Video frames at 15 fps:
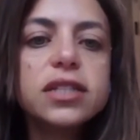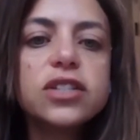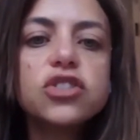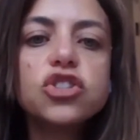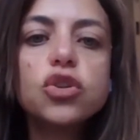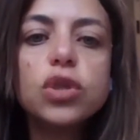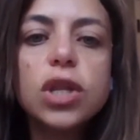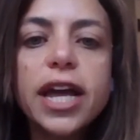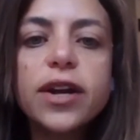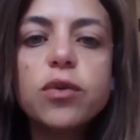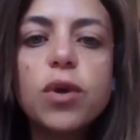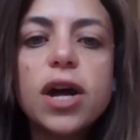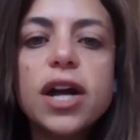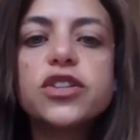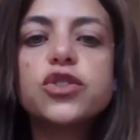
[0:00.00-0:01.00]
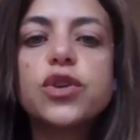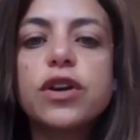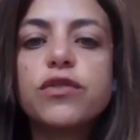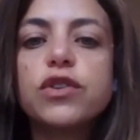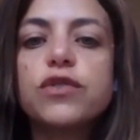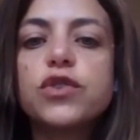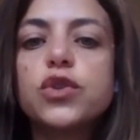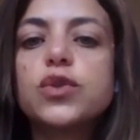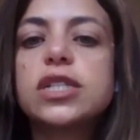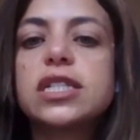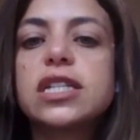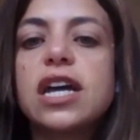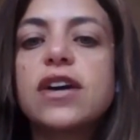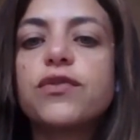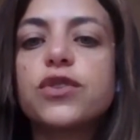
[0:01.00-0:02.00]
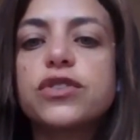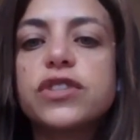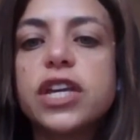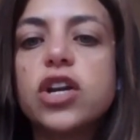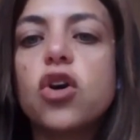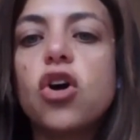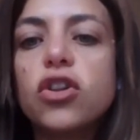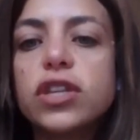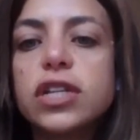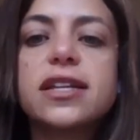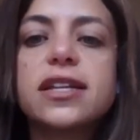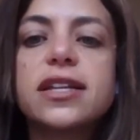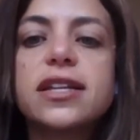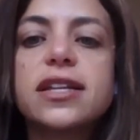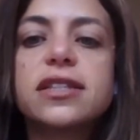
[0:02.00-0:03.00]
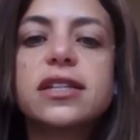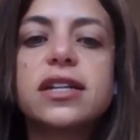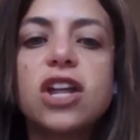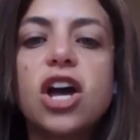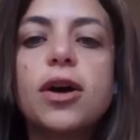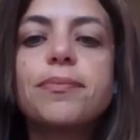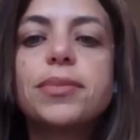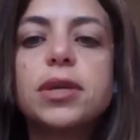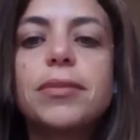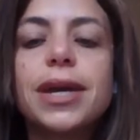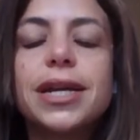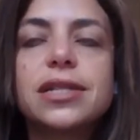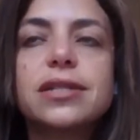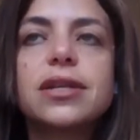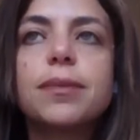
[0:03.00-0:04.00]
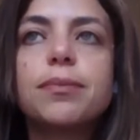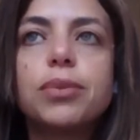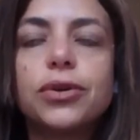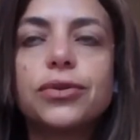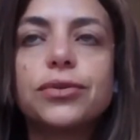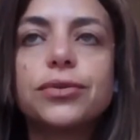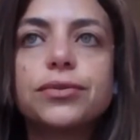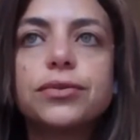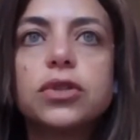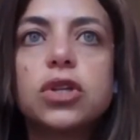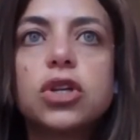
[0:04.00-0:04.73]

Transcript: And it says, So likewise, whoever of you does not forsake all that he has cannot be my disciple.